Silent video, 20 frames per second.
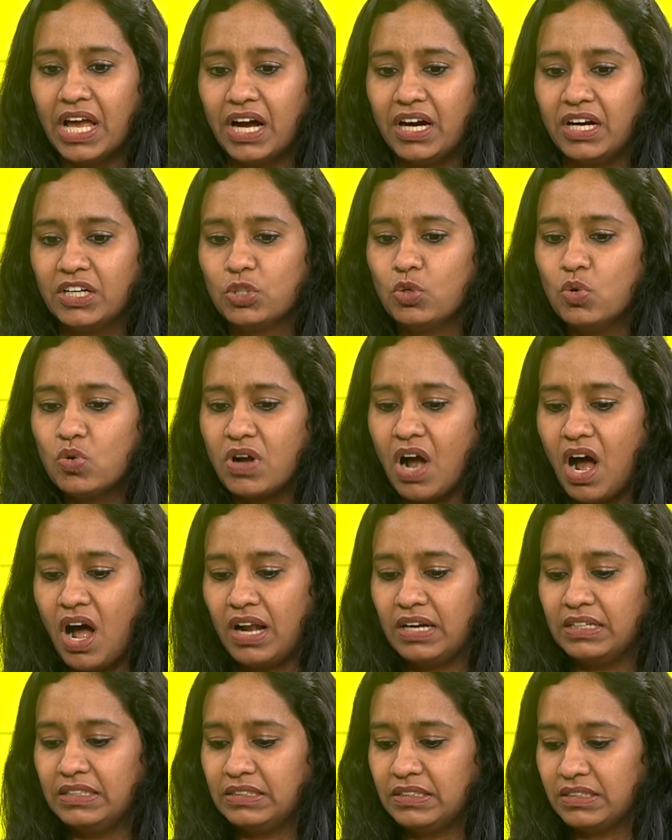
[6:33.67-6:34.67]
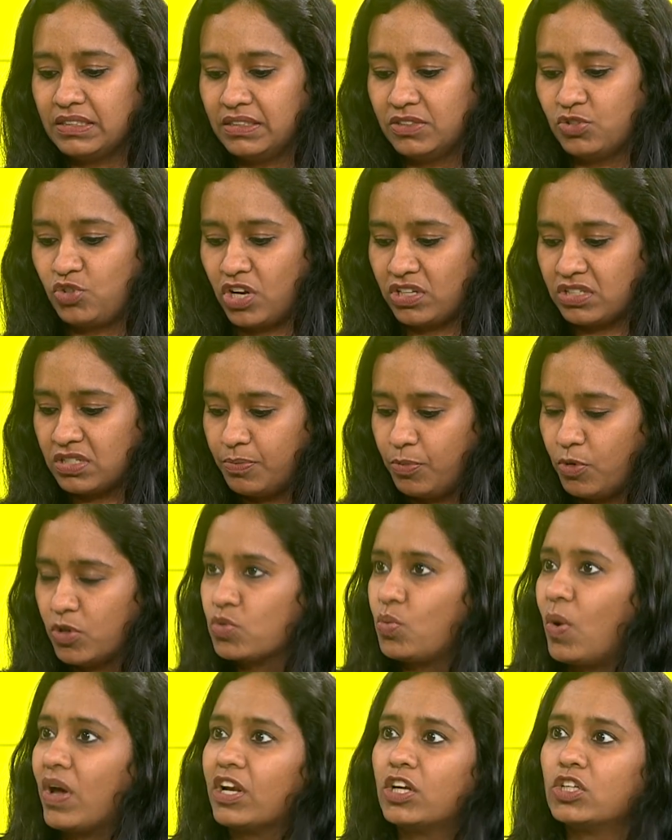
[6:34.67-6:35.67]
Sure. Uh, you can't uh,
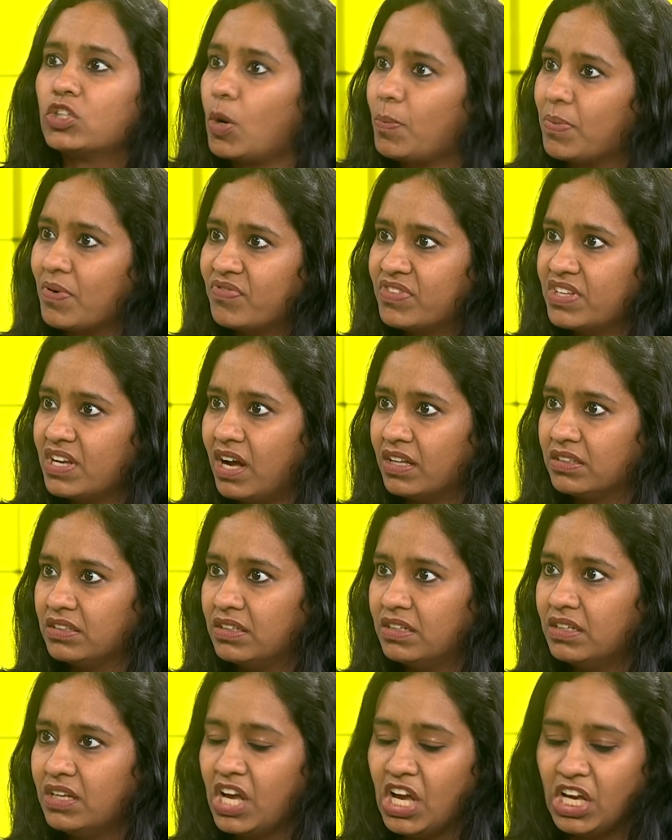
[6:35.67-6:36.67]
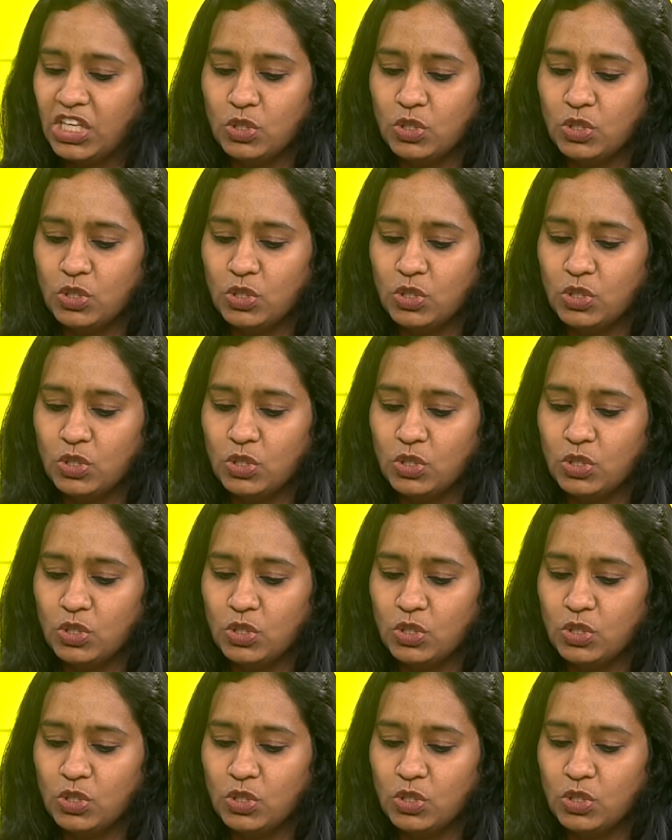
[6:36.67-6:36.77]
juxtapose one on top of the other.